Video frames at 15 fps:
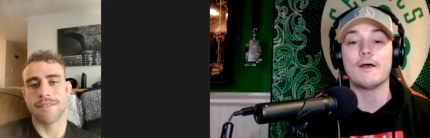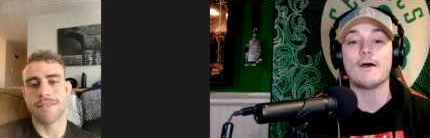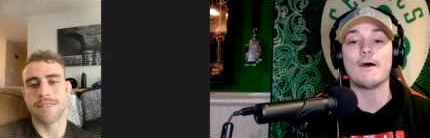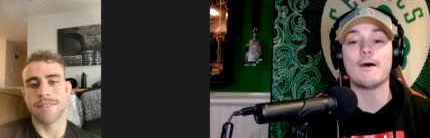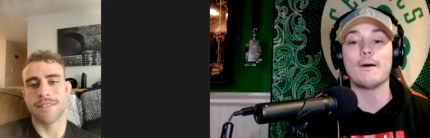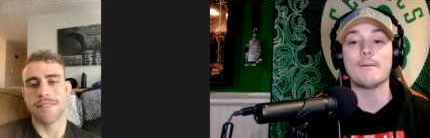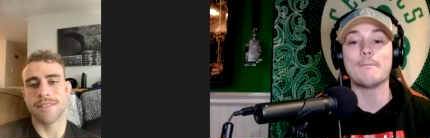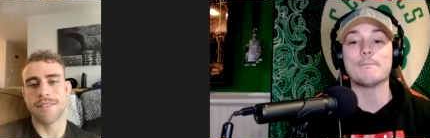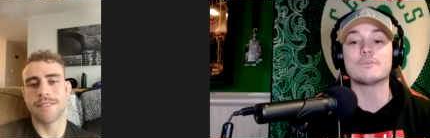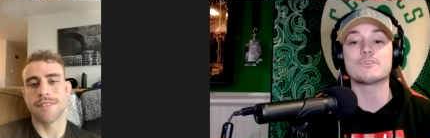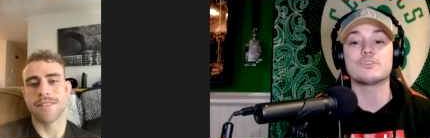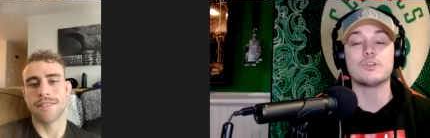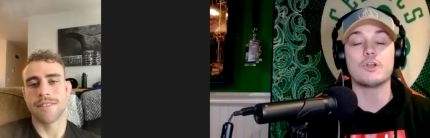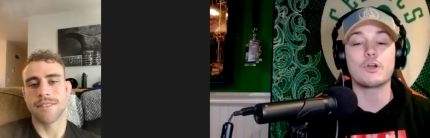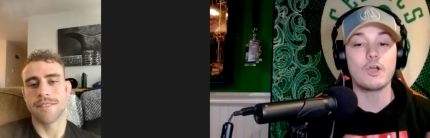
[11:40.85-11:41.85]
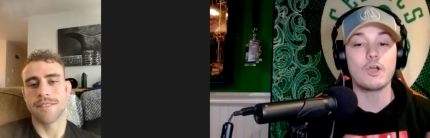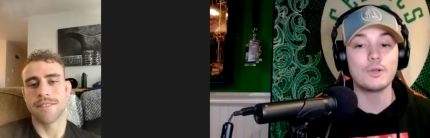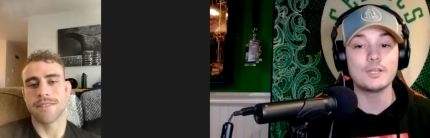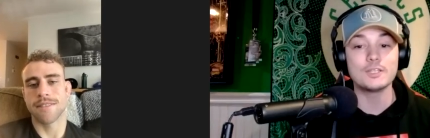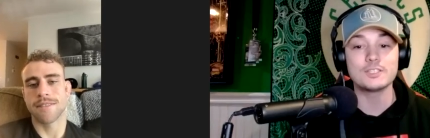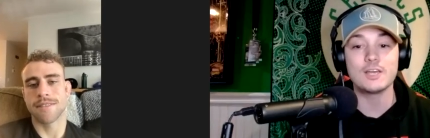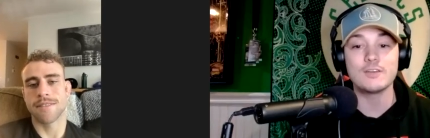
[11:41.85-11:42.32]
Speaker 1: So, you know, going
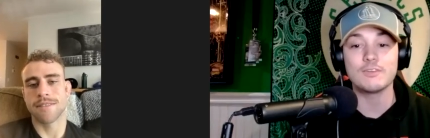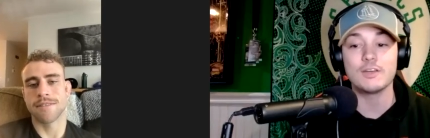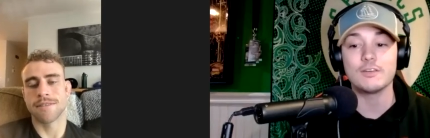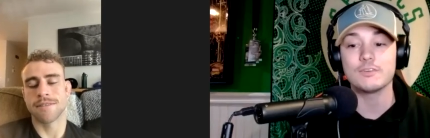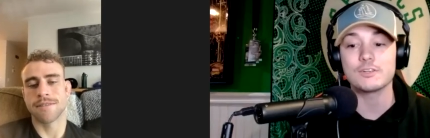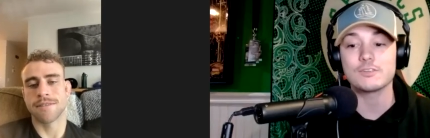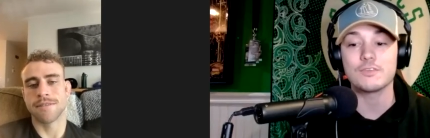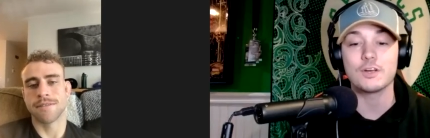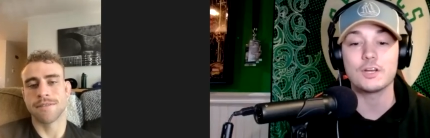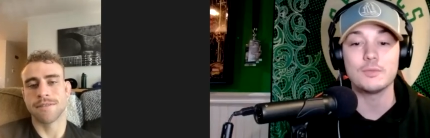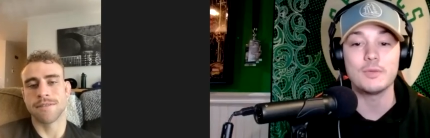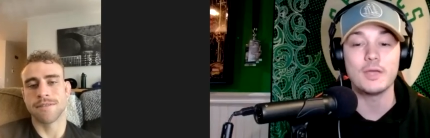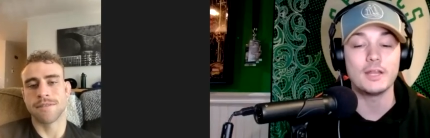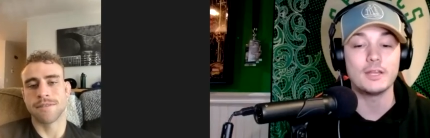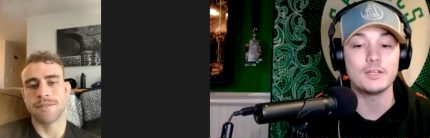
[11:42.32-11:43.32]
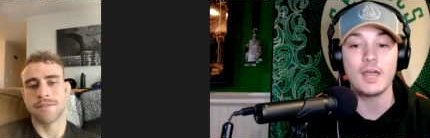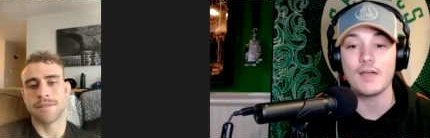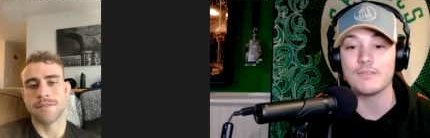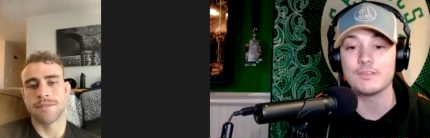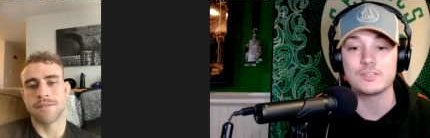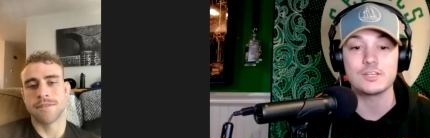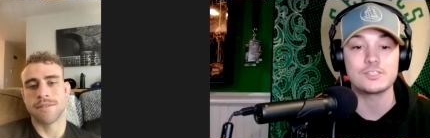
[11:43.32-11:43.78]
into that fight versus Fernie, man, and
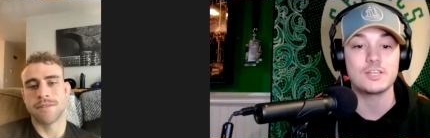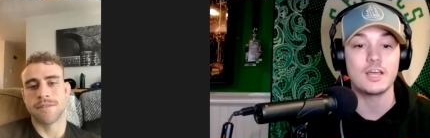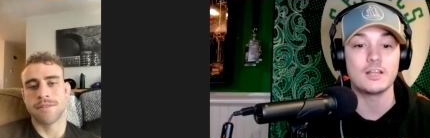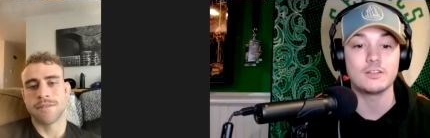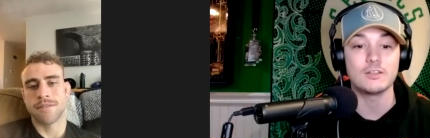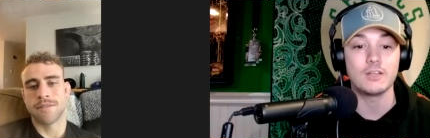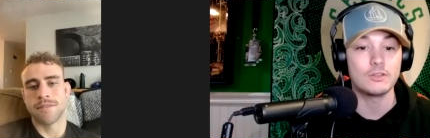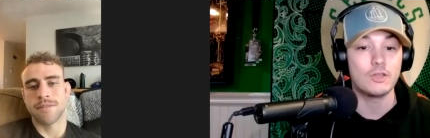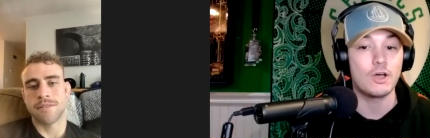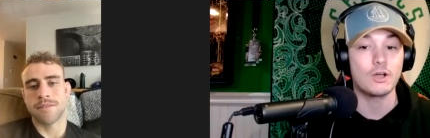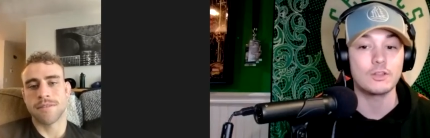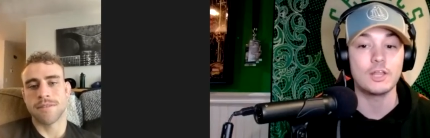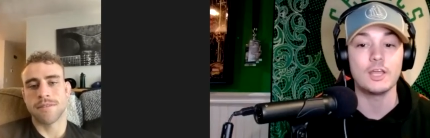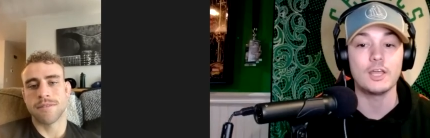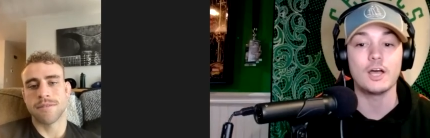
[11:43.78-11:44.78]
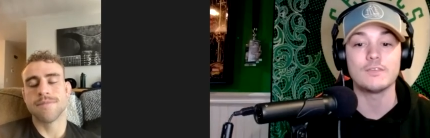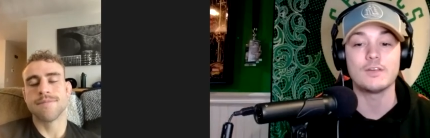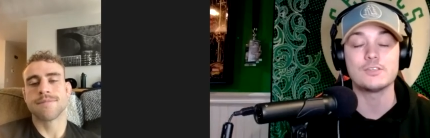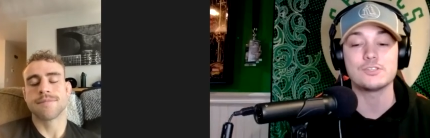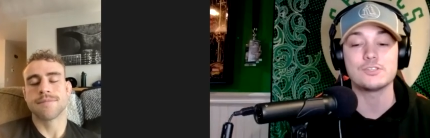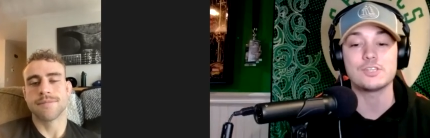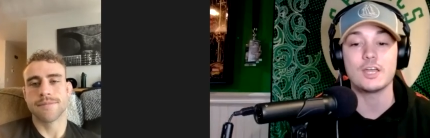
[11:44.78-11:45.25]
having such a long layoff,
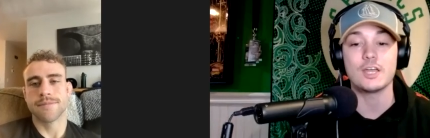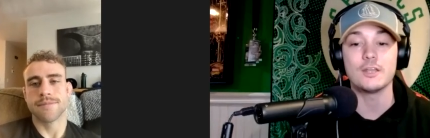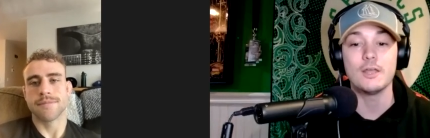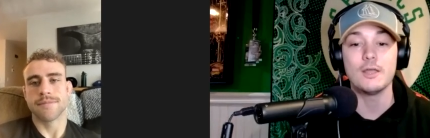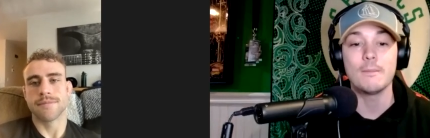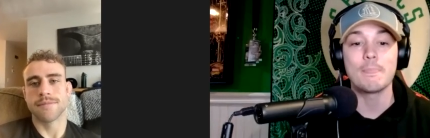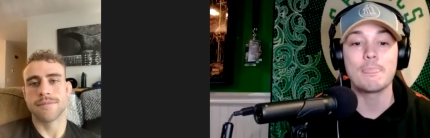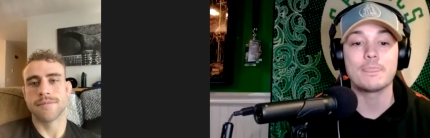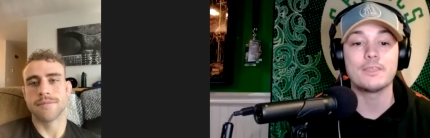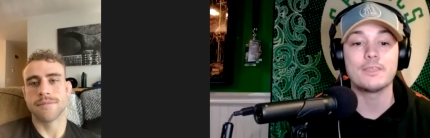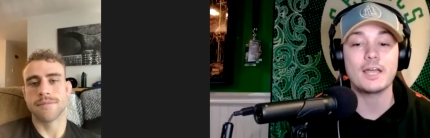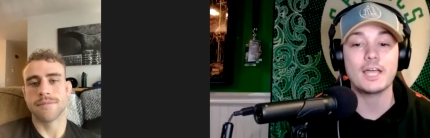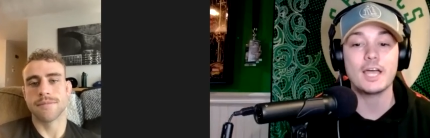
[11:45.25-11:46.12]
as you said, did that